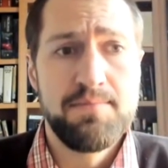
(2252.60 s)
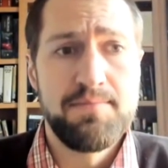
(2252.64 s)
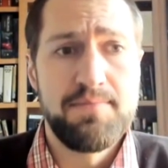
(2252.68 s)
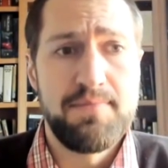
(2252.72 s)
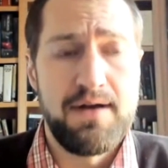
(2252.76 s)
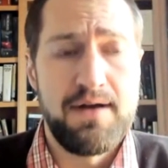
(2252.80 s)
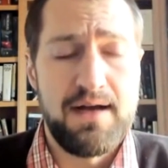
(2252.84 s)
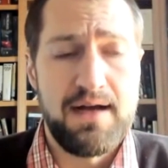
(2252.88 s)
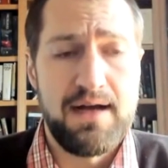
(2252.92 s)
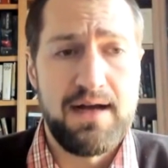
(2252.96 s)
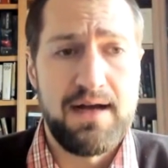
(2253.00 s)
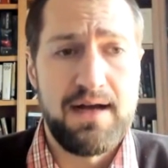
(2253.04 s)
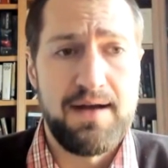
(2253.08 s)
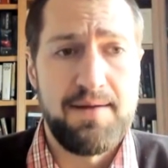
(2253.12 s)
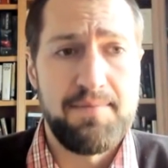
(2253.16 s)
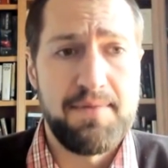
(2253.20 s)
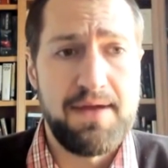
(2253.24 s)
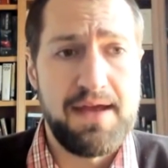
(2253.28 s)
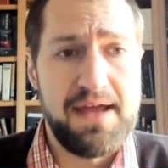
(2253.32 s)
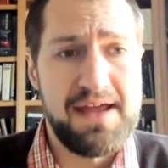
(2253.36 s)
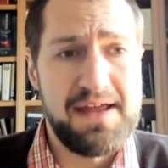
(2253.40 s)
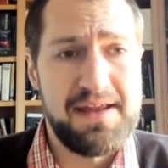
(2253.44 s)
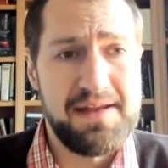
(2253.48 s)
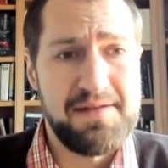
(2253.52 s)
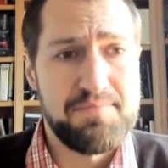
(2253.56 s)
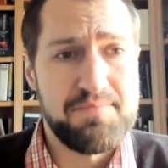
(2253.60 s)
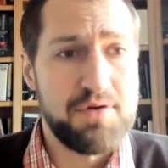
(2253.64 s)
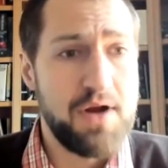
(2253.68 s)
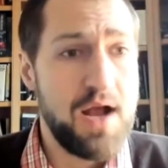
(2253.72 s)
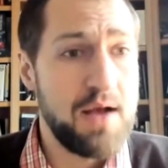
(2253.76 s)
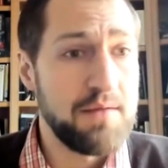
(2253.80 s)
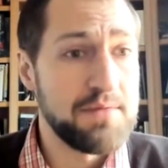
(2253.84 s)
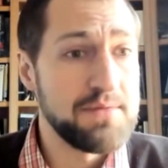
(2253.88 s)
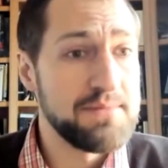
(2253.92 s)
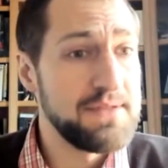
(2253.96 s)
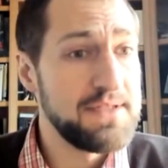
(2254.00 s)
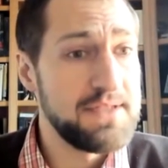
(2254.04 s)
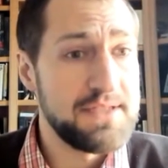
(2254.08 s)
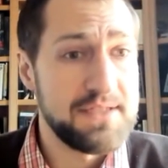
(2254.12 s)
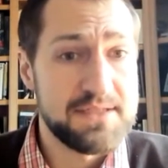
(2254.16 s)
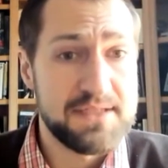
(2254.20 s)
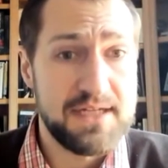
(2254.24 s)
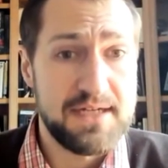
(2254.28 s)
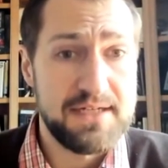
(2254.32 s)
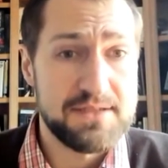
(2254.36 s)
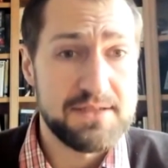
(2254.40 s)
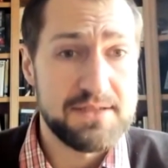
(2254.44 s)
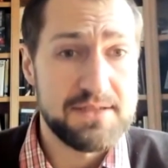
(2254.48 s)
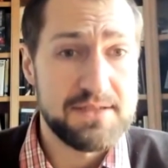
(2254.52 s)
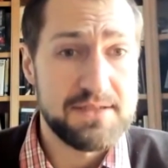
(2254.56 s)
And probably the
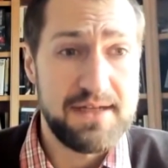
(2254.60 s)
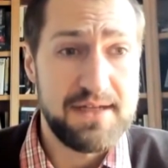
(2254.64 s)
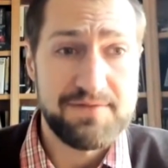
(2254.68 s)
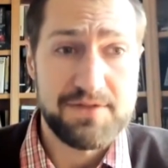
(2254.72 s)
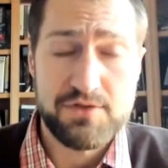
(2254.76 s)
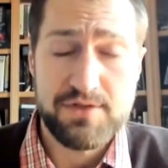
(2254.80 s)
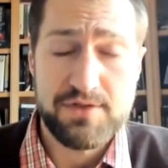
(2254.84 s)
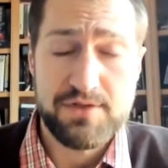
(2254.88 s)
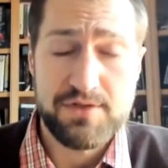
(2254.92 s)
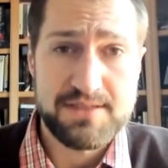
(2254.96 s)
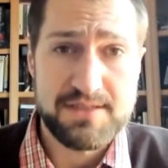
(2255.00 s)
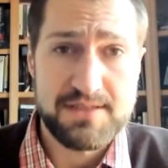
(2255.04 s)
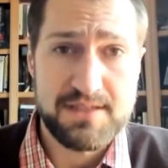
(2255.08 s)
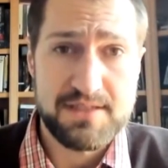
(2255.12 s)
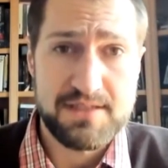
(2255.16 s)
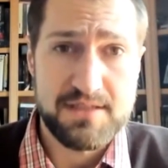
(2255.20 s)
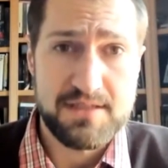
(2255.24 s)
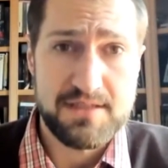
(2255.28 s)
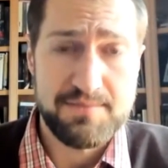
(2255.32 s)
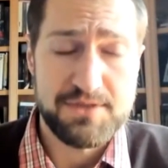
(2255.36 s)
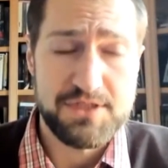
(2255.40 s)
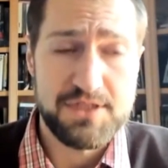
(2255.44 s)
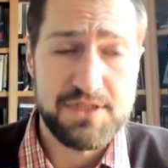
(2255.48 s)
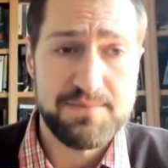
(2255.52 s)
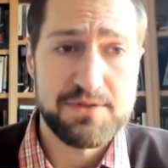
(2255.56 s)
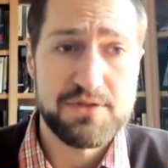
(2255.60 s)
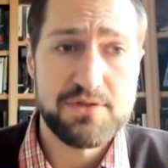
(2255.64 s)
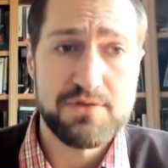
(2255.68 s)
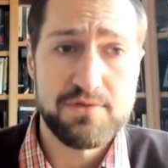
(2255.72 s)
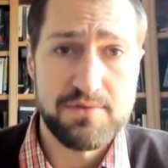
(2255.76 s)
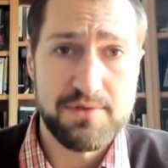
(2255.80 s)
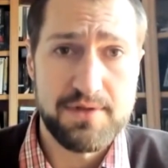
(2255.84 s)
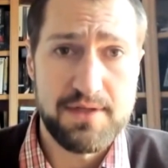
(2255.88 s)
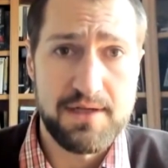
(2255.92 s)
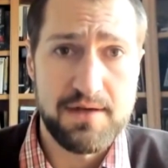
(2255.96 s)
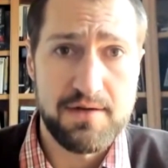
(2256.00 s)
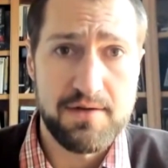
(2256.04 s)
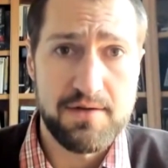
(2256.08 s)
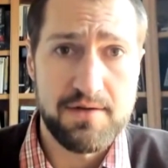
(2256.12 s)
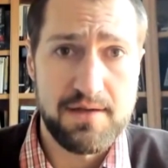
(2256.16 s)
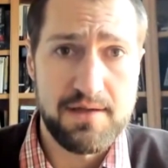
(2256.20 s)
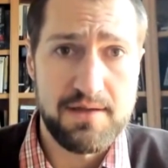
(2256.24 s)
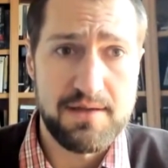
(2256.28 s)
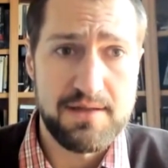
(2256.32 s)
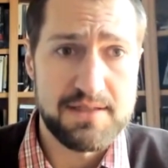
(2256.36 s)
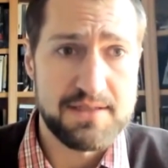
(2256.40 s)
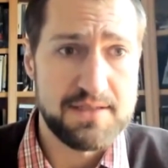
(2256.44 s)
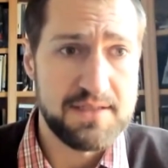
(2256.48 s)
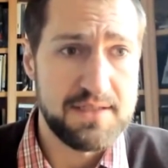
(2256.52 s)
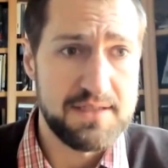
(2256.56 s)
Chinese are going to have to transit some ships through there
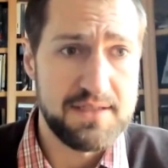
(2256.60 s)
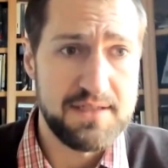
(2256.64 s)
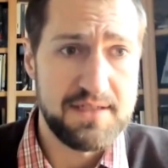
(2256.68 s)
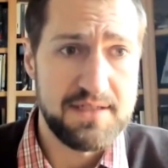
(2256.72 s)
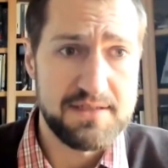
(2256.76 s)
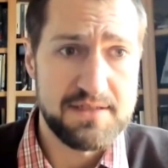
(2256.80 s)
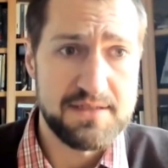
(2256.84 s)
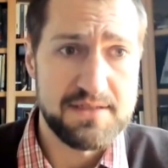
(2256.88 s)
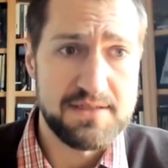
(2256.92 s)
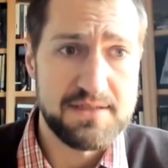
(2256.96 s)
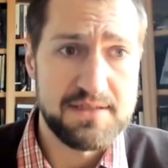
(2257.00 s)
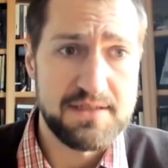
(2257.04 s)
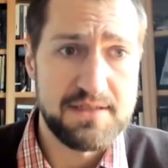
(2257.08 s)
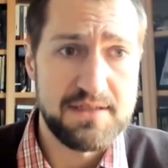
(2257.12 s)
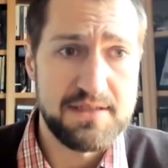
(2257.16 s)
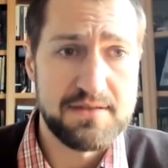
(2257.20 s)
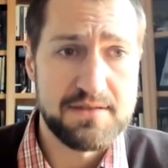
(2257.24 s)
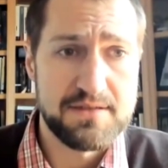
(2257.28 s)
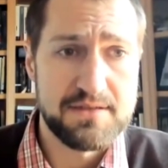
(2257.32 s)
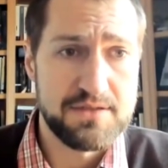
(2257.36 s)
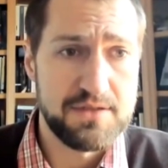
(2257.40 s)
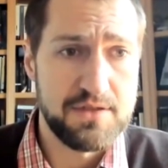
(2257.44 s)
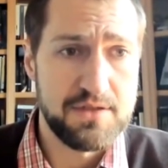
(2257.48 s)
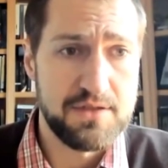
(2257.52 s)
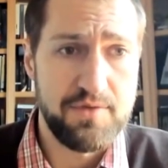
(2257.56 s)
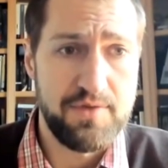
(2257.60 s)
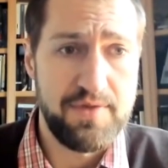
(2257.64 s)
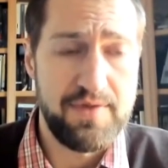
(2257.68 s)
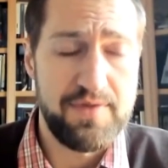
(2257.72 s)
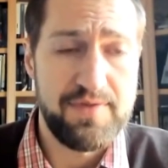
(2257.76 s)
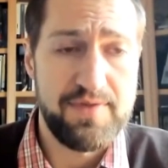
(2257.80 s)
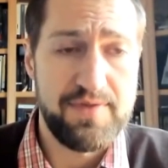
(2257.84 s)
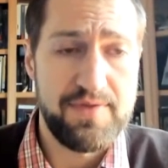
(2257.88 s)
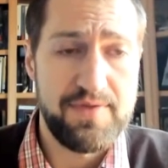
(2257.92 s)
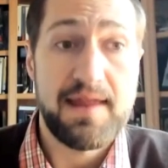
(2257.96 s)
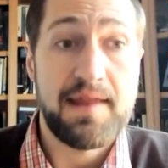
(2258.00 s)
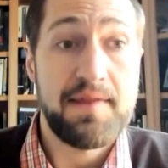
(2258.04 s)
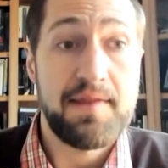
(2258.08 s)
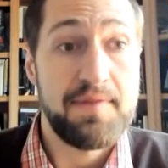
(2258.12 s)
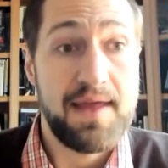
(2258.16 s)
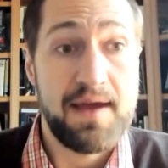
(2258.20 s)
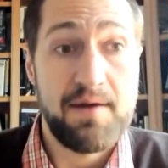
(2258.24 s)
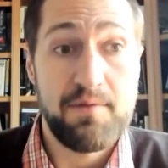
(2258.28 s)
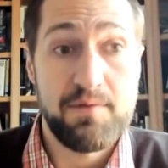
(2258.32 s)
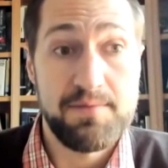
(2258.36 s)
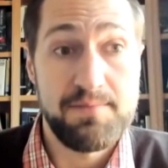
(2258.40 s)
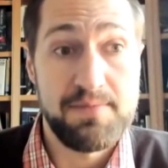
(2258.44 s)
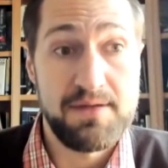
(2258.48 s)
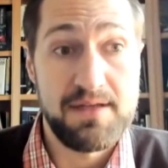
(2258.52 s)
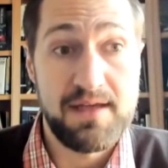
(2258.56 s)
in this contingency, so
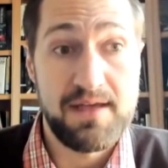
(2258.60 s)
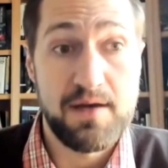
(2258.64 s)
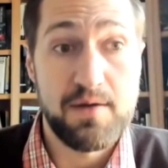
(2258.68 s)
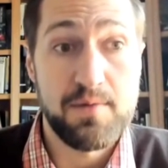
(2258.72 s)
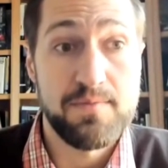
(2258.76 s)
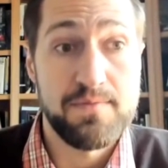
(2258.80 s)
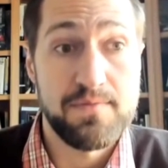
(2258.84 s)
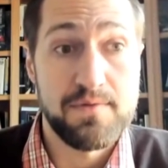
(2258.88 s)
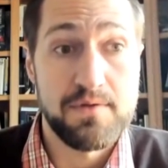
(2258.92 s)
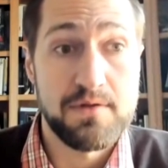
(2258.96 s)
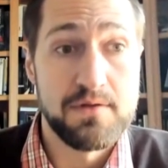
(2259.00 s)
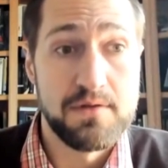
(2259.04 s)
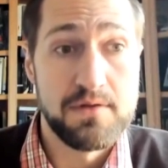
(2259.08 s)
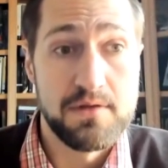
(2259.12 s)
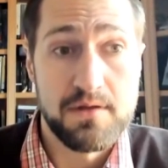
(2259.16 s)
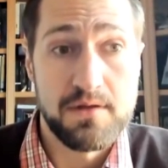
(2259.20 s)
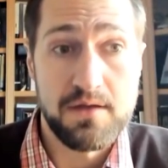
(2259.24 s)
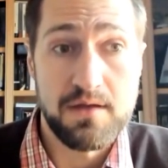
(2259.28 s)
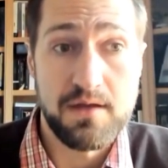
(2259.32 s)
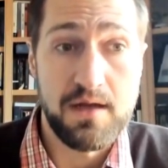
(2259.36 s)
that would be helpful.